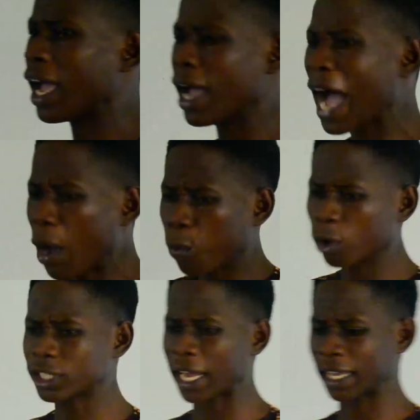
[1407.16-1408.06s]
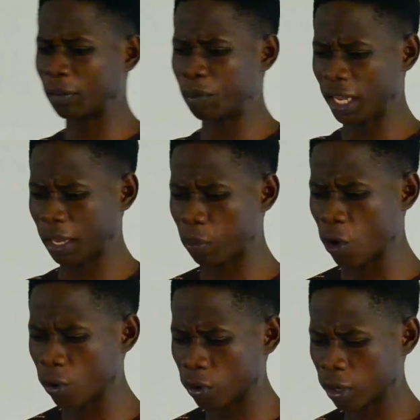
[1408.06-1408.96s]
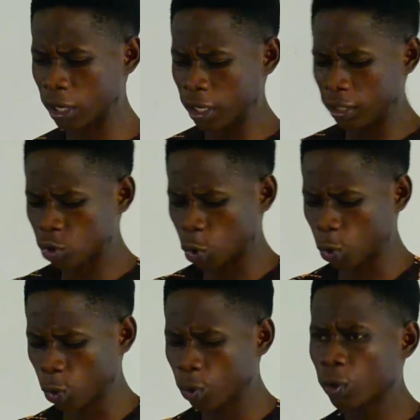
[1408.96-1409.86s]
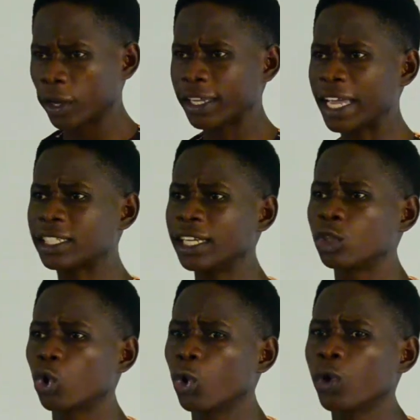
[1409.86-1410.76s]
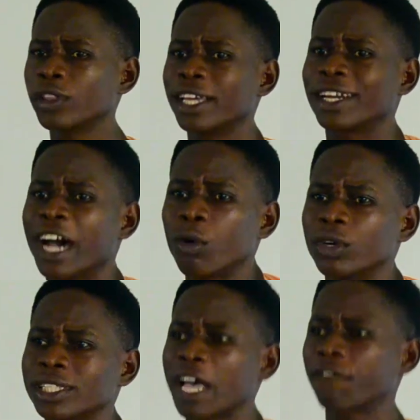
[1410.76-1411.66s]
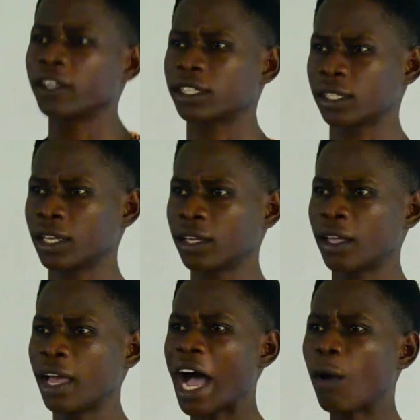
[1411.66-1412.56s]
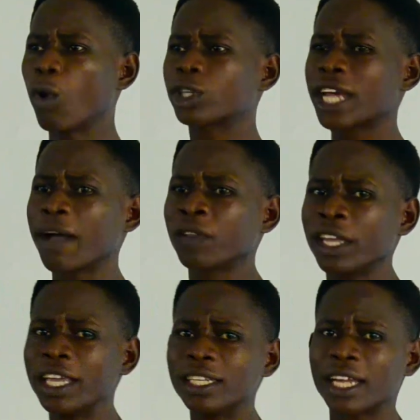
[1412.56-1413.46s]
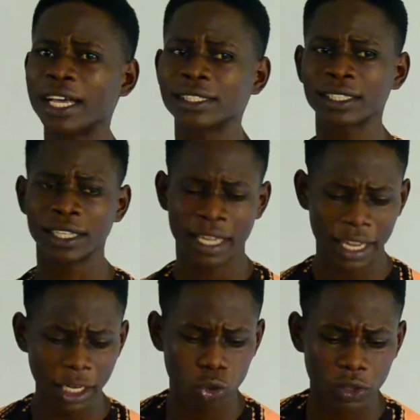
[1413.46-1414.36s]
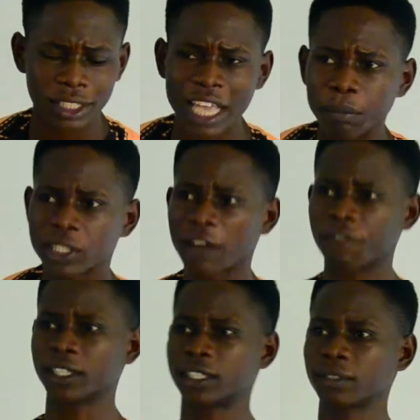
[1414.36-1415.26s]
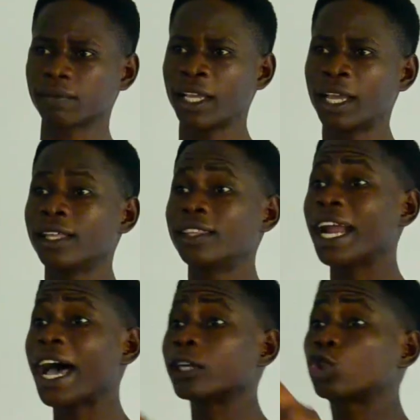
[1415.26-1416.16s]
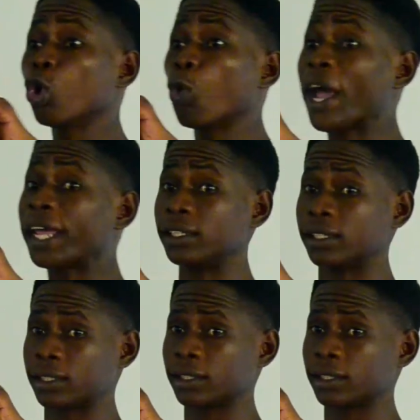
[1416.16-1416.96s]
how water can be able to get into the ground surface, how water enters into the subsurface. There are two ways,